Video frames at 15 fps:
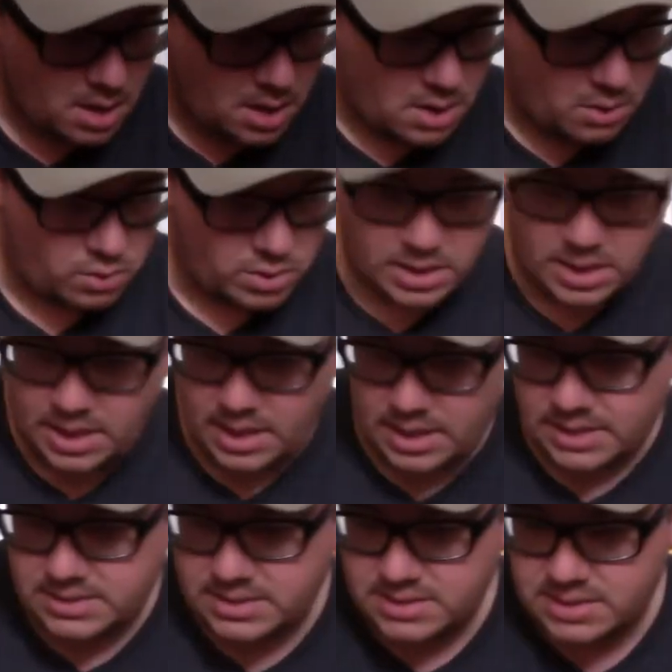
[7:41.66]
Okay,
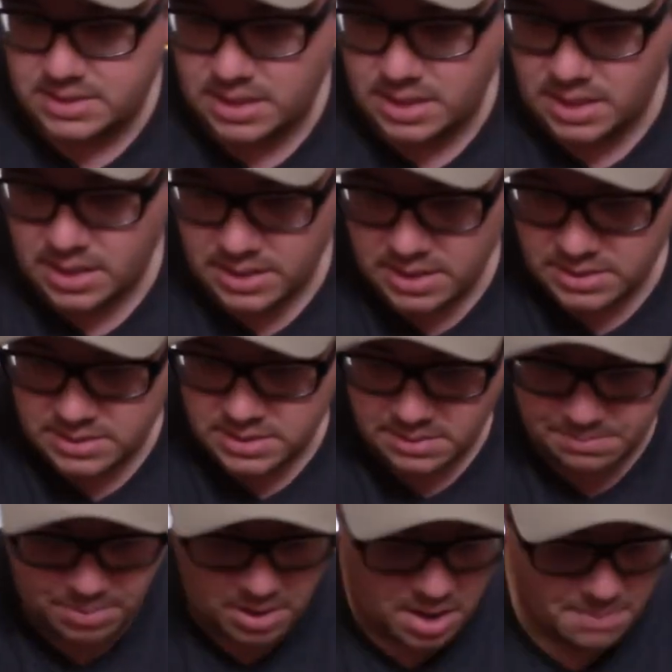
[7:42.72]
let's see. There's
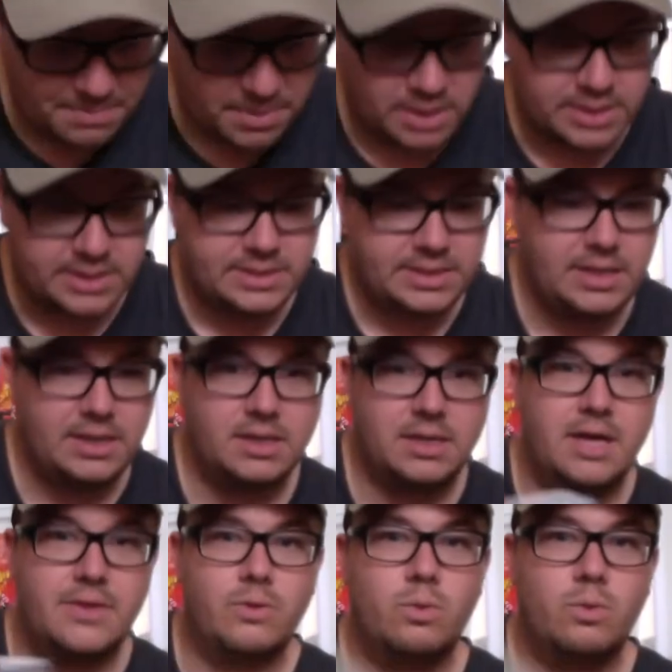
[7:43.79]
a Pop Market deal, another